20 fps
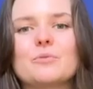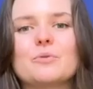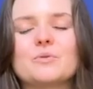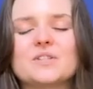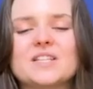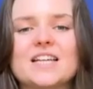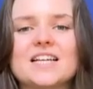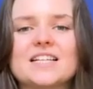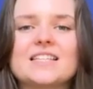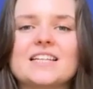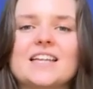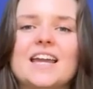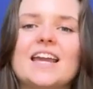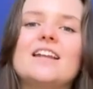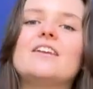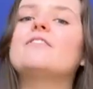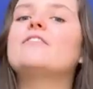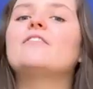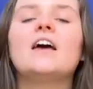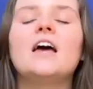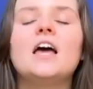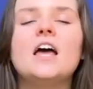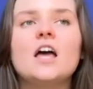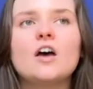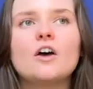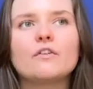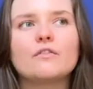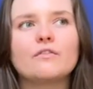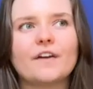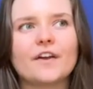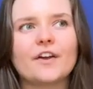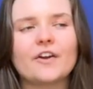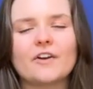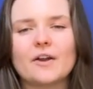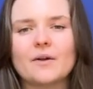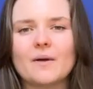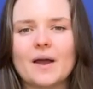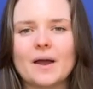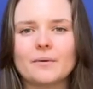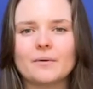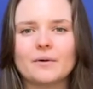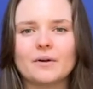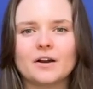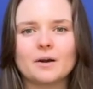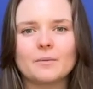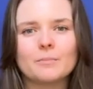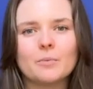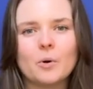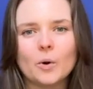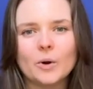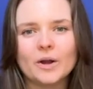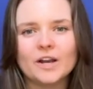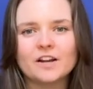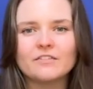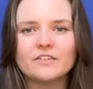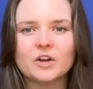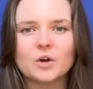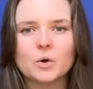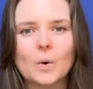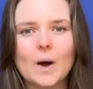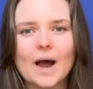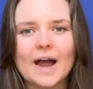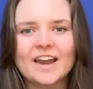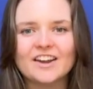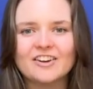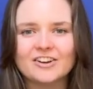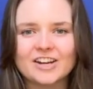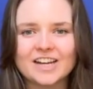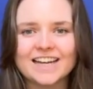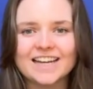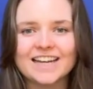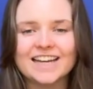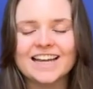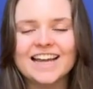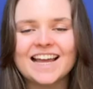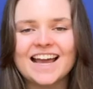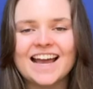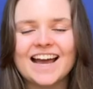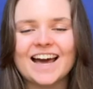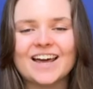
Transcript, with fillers: process to kind of figure out our point of inquiry